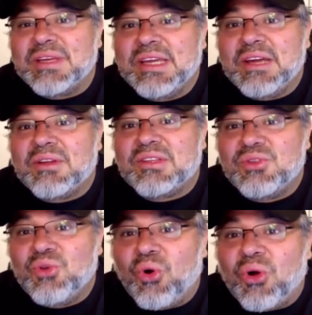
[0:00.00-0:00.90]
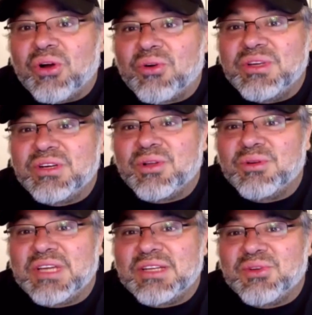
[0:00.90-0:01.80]
here at the door when you
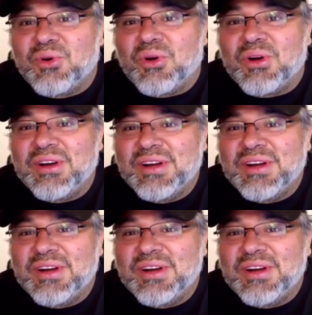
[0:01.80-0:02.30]
close that door.